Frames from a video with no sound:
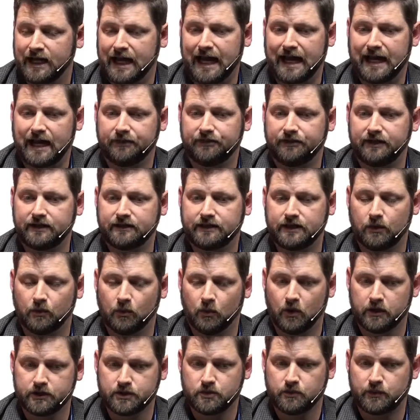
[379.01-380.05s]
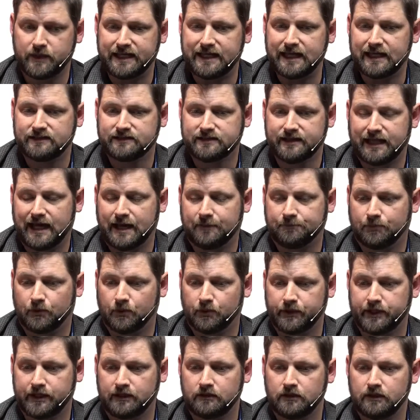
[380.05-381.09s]
And I think that once we get to that
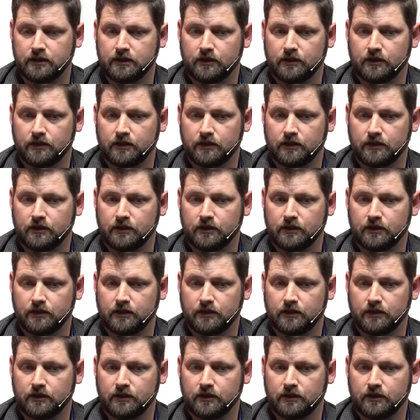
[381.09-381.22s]
point,